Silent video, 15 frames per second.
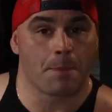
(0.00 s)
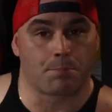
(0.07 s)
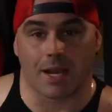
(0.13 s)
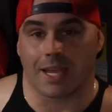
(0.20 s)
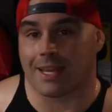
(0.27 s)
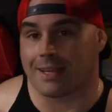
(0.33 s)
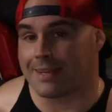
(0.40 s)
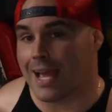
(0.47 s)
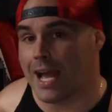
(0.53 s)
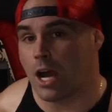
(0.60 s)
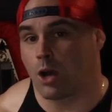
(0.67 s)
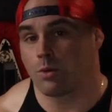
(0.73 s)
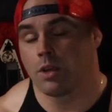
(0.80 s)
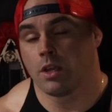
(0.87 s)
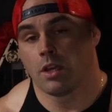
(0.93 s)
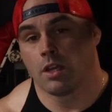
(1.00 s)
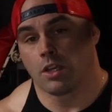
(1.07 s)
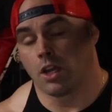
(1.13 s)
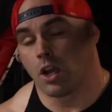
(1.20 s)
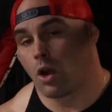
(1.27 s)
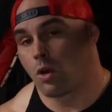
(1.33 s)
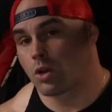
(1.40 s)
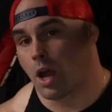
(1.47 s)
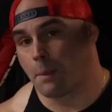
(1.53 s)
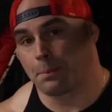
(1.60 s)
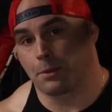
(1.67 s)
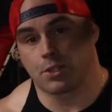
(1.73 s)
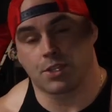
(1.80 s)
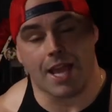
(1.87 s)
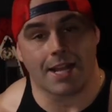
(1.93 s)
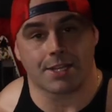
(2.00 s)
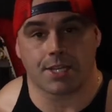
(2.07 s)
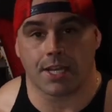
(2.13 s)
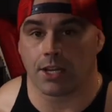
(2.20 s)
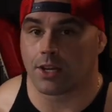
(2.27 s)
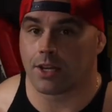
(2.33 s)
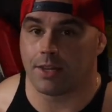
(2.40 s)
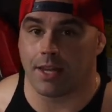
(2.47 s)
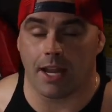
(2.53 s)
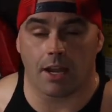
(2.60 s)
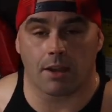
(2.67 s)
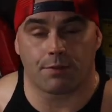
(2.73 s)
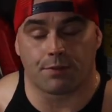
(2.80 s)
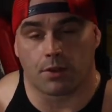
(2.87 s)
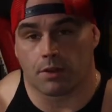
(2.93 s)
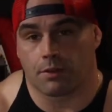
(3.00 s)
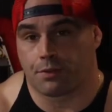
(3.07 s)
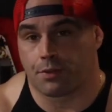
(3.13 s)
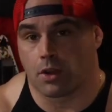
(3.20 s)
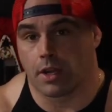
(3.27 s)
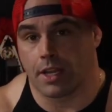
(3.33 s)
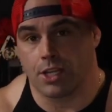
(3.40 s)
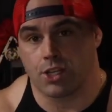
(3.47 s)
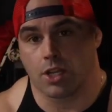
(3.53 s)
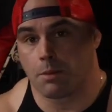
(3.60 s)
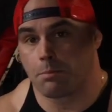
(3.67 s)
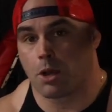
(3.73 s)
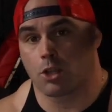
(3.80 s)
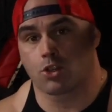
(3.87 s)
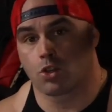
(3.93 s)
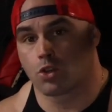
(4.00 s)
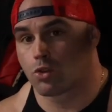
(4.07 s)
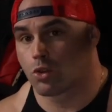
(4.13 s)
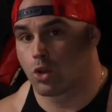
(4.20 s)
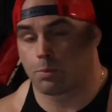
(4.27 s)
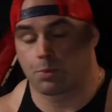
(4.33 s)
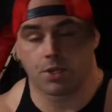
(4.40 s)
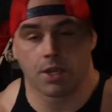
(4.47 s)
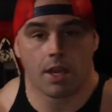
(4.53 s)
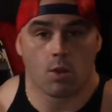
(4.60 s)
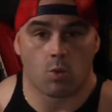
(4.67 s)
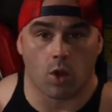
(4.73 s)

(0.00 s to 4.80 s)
break it down, you know, a couple sets here and there for, for each of the muscle groups.